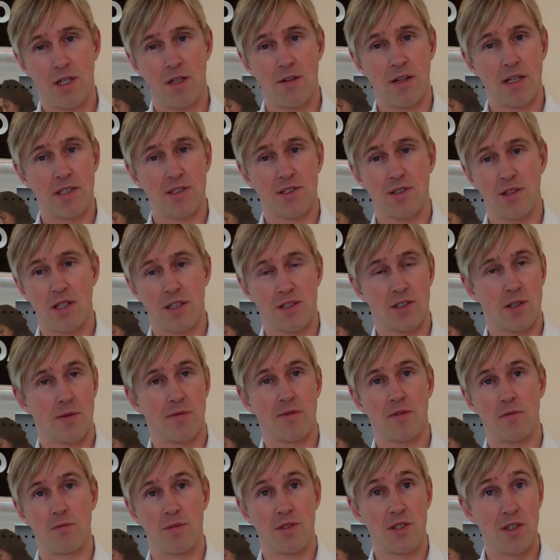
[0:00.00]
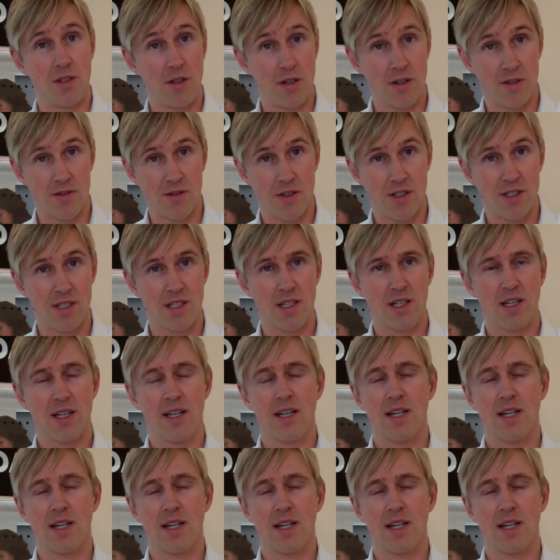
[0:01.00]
That's up from 200.